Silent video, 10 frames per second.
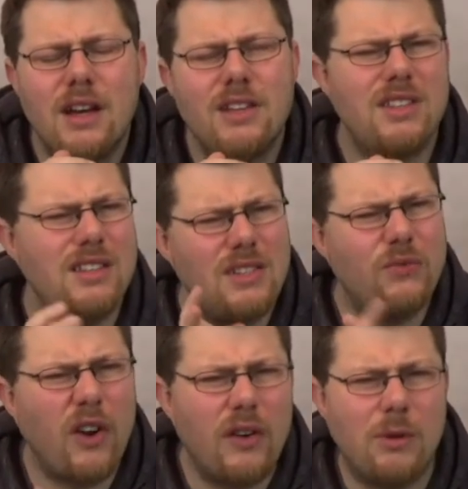So this is
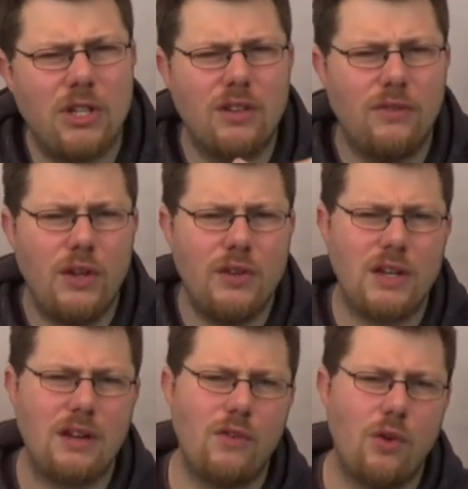very much
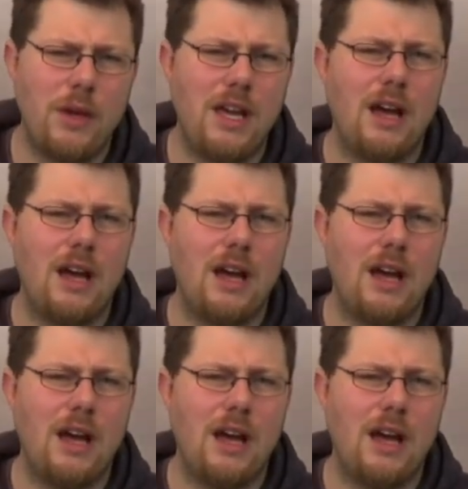confusing for me.